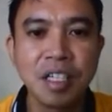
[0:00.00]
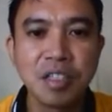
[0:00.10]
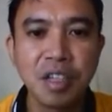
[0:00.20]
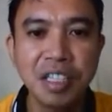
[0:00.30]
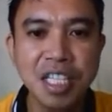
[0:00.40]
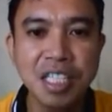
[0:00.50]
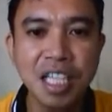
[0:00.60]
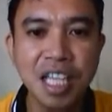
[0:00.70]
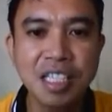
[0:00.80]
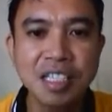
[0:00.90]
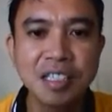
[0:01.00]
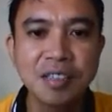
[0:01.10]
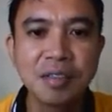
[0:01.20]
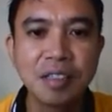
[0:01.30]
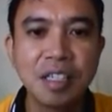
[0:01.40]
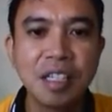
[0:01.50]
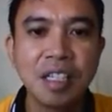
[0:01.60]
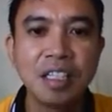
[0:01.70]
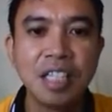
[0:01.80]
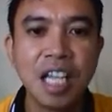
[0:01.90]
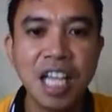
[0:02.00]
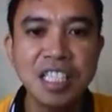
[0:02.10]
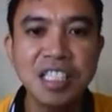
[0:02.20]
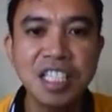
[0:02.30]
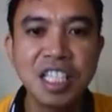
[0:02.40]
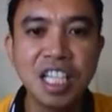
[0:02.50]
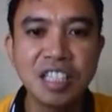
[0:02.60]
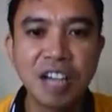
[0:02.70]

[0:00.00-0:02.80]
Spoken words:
So in this case, the last digit at the